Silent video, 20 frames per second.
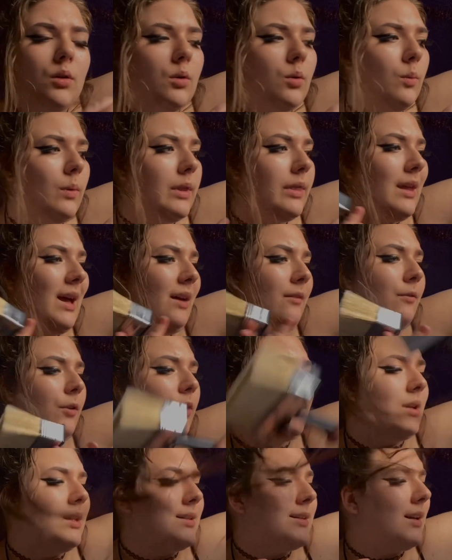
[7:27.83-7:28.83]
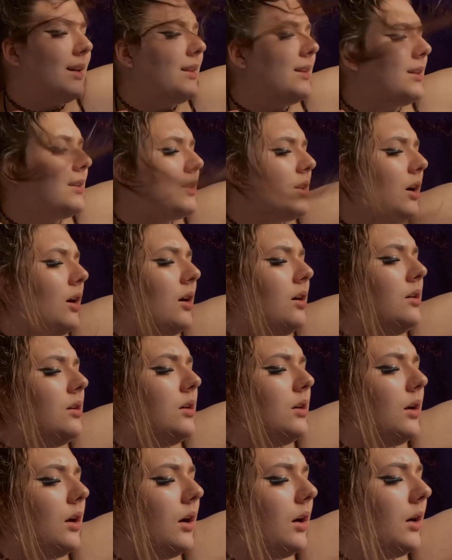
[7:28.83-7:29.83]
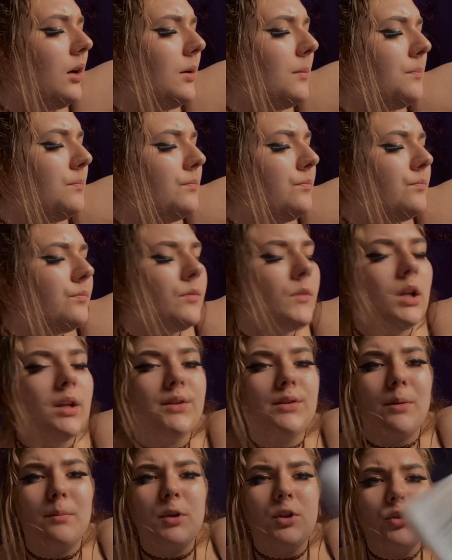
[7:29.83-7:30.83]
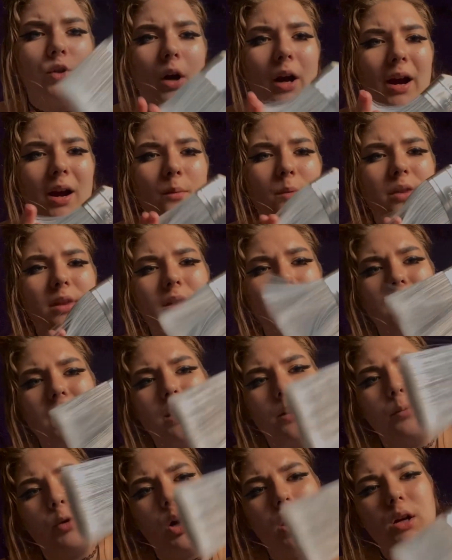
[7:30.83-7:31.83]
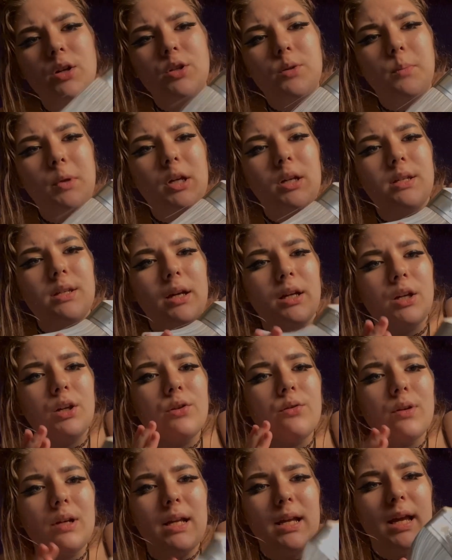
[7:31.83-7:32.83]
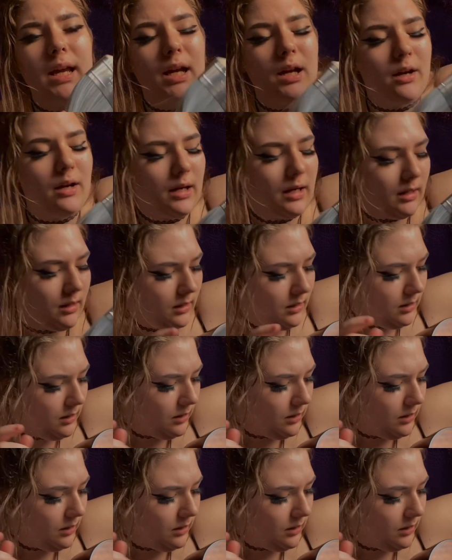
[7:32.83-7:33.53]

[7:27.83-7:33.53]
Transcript: with the headphone inside the guitar. So I'm gonna try it with the thinner brush because I couldn't really hear it.